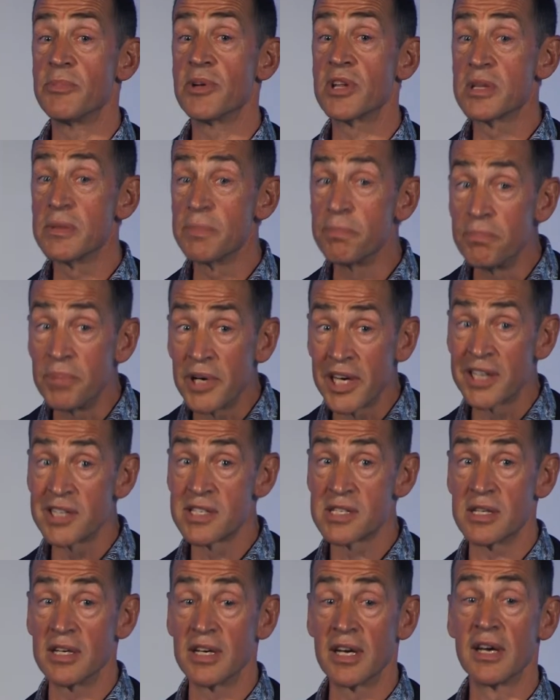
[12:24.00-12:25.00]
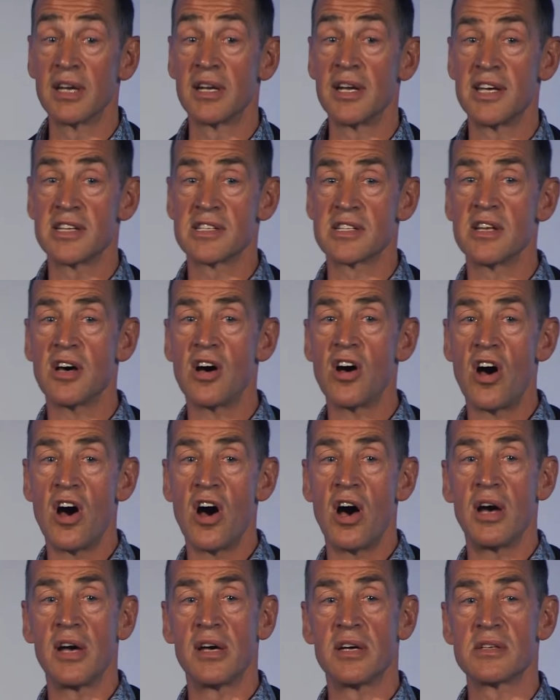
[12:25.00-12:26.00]
but the biggest thing, it has the
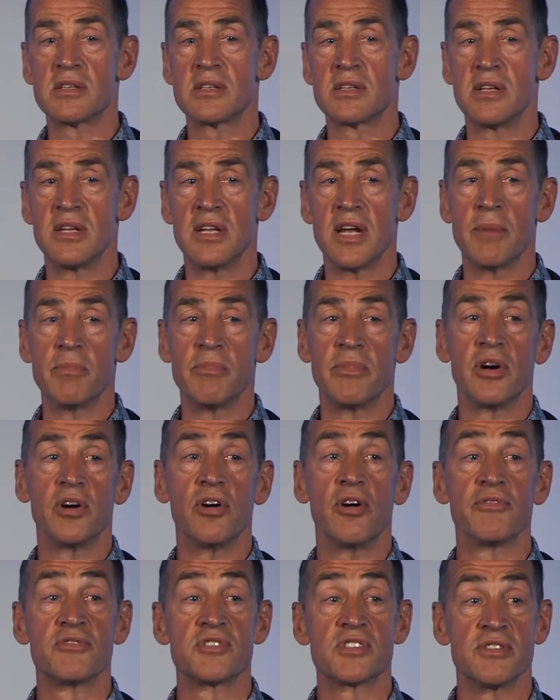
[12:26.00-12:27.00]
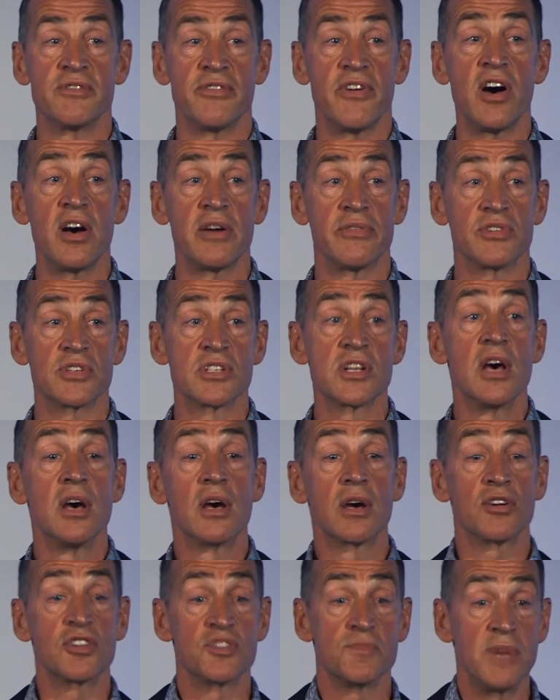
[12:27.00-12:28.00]
highest number of survivors,
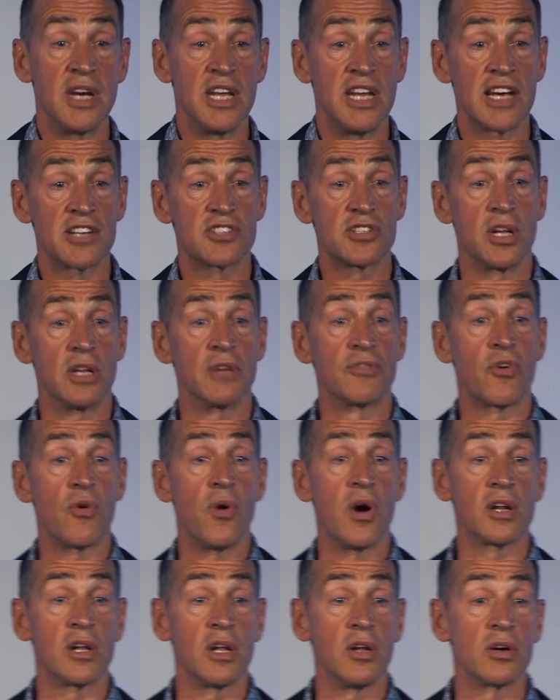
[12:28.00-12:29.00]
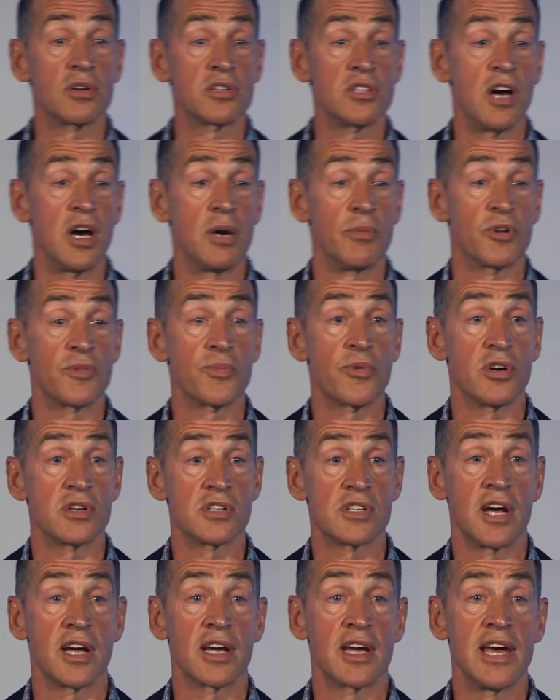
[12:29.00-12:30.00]
because men actually live quite a long time with
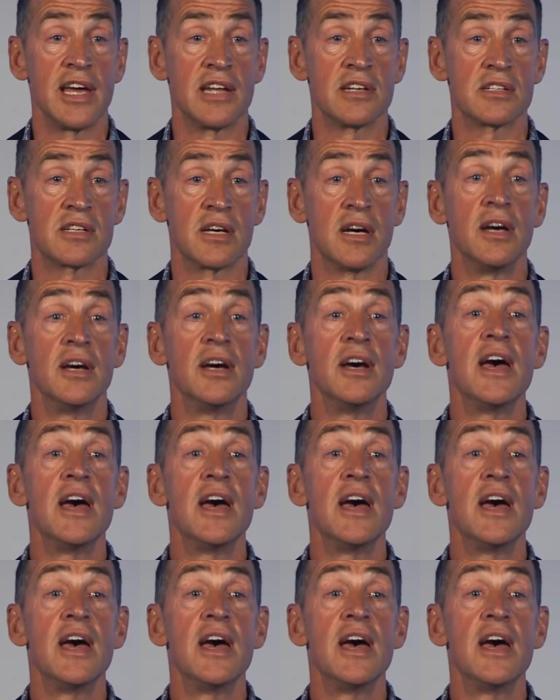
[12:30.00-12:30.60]
prostate cancer.